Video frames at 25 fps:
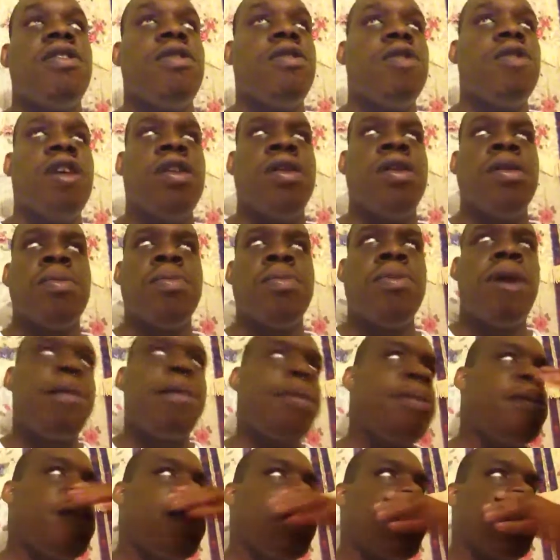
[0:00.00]
you can
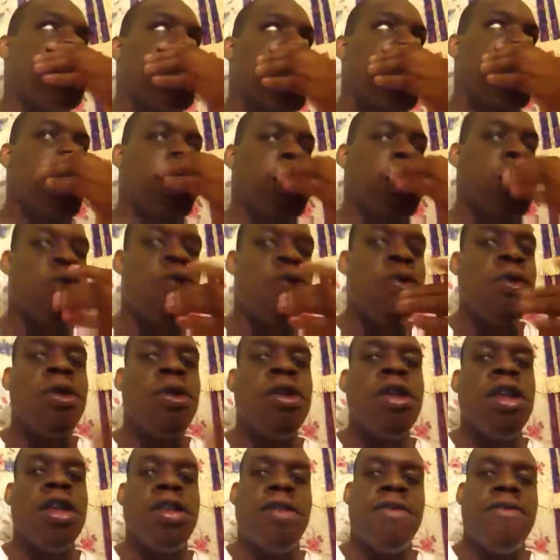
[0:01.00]
probably look it up on
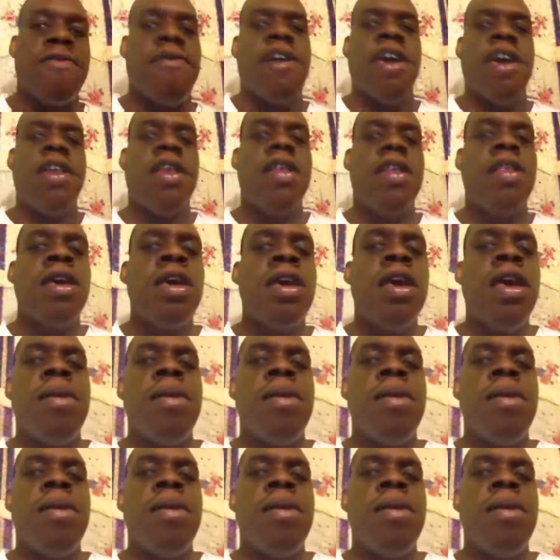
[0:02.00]
Google and find it.